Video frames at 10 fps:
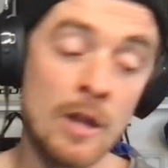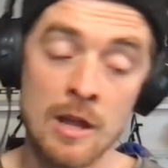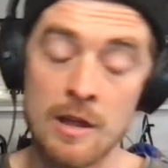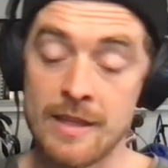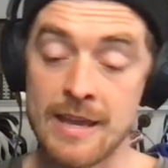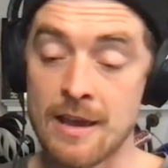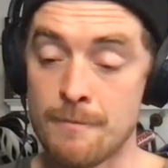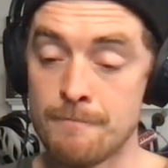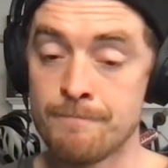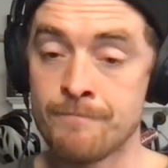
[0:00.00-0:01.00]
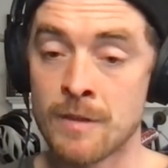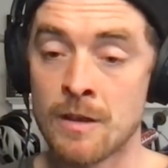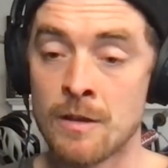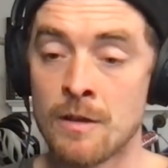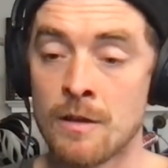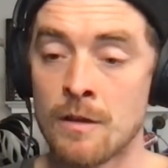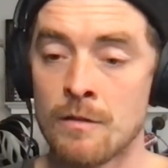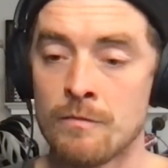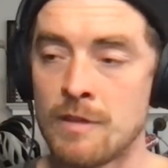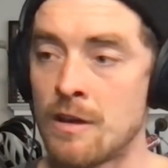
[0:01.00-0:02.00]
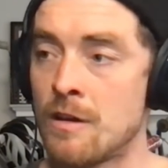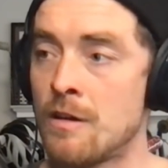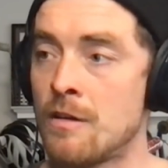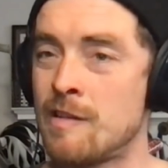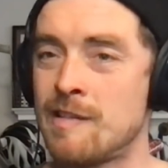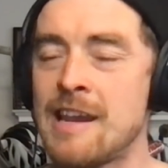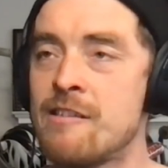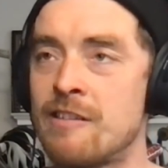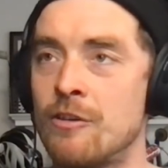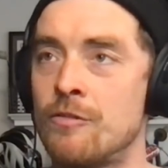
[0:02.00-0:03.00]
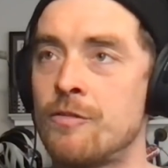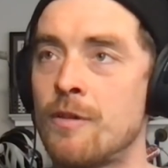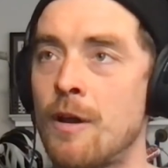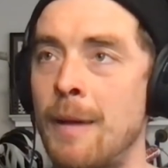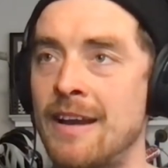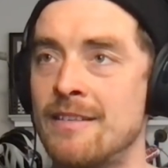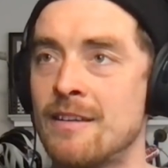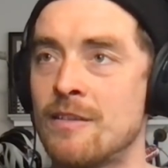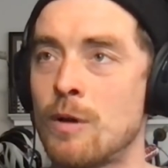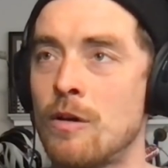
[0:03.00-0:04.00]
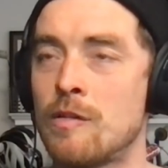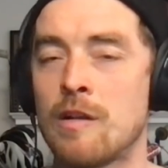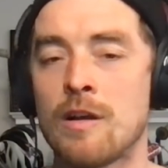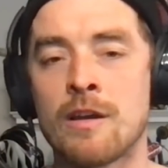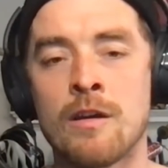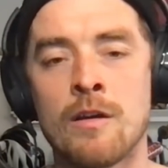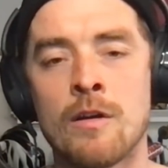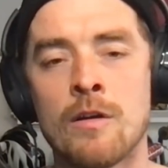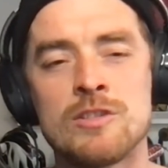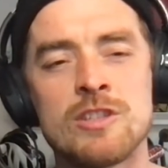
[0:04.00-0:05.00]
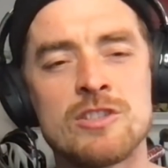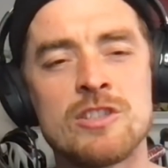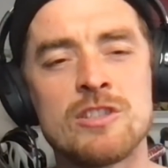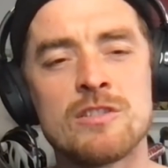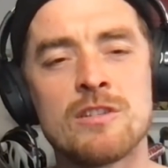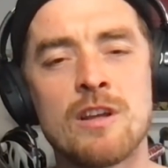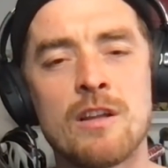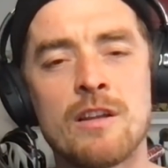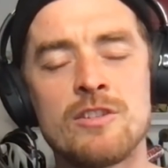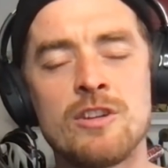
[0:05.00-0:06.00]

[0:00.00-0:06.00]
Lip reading: The scenery was amazing as well. It's like, do you know